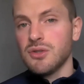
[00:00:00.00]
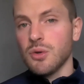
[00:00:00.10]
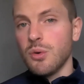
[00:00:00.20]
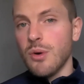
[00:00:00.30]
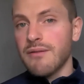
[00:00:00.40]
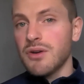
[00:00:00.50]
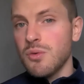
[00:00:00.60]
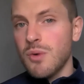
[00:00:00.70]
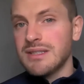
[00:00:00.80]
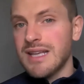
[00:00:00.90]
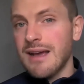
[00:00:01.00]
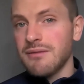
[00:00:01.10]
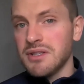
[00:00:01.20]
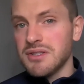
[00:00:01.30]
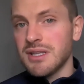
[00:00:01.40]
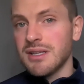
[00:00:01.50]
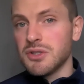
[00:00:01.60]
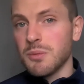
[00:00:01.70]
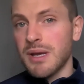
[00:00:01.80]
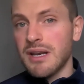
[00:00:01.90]
So whoever you want to have listed
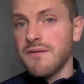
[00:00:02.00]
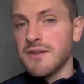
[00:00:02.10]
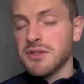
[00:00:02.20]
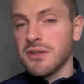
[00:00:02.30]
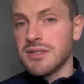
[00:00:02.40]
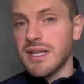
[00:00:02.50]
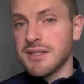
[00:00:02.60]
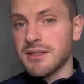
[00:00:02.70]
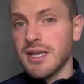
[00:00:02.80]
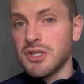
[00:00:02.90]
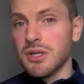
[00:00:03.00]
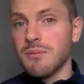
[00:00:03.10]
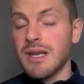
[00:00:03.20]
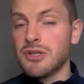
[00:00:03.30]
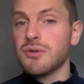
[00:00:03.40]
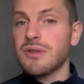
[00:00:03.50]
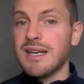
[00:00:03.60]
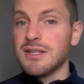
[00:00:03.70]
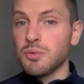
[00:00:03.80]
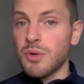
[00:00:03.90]
as your beneficiary designation, make sure
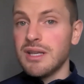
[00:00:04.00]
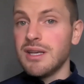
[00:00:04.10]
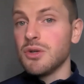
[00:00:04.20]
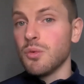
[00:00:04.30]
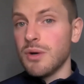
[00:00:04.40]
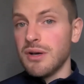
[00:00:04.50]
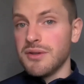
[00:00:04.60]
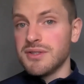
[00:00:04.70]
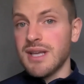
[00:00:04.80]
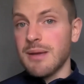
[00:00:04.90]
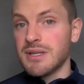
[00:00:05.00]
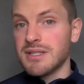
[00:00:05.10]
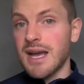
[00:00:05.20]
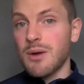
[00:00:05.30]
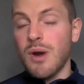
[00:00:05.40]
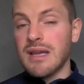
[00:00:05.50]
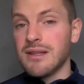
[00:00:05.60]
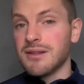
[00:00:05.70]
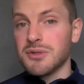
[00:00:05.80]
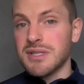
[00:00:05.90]
that it's written in your will the same exact way
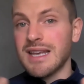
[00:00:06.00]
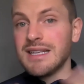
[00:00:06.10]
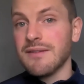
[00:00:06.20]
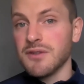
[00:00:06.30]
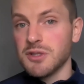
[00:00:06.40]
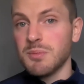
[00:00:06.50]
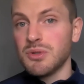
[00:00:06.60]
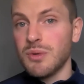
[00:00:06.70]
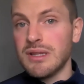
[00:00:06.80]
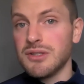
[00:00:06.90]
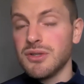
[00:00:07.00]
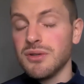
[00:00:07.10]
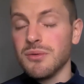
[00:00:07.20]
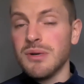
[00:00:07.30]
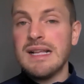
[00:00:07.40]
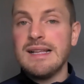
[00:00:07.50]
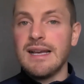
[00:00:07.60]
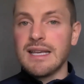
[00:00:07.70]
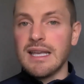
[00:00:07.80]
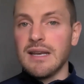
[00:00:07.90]
and that there's not a difference between the two.
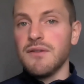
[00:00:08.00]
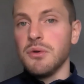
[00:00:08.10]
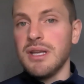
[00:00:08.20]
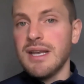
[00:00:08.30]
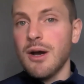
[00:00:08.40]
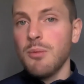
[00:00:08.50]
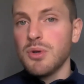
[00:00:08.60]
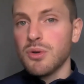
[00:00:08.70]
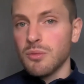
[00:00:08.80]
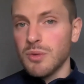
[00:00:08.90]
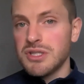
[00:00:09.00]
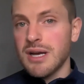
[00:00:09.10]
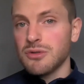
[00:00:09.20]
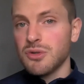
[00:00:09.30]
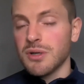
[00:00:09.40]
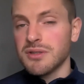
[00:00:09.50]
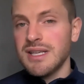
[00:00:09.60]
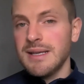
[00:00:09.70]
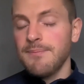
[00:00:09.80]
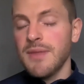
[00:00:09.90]
Again, if you need help, you can reach out to our
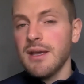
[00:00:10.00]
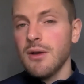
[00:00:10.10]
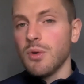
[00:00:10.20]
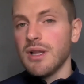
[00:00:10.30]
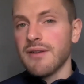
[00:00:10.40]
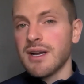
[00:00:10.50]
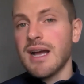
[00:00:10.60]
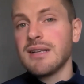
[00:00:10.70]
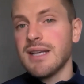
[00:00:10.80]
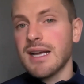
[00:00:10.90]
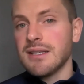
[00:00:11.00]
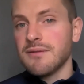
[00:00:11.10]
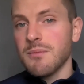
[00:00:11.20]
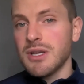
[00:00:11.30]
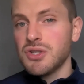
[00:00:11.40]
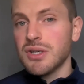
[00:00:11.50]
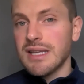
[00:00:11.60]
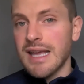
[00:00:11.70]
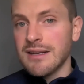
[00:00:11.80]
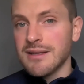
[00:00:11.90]
team. We'll have our contact information at
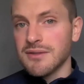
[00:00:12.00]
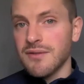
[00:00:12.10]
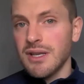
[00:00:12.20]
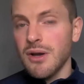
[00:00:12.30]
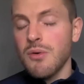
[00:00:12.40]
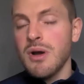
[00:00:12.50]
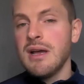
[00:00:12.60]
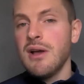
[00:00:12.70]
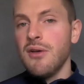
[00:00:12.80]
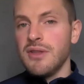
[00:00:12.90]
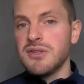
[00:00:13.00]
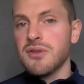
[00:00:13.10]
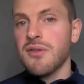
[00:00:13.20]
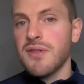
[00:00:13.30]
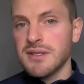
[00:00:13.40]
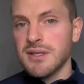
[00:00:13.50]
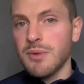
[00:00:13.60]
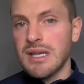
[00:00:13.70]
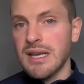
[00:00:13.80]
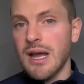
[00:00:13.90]
the end of this video. These are the things that
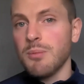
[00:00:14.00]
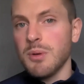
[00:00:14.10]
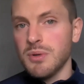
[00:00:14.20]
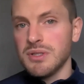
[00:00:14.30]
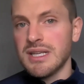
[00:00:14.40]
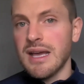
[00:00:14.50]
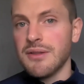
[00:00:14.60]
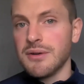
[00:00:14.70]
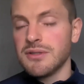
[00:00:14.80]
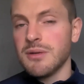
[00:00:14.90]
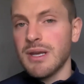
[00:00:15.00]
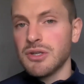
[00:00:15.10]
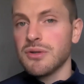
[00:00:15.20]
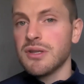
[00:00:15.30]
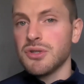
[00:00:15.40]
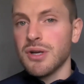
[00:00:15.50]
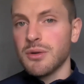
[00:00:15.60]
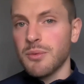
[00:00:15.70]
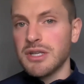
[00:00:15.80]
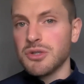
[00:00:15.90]
we can help you put together to make sure that you're on
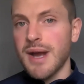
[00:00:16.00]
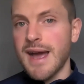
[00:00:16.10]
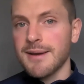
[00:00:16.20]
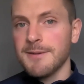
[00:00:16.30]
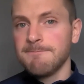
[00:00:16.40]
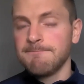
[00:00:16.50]
the right track.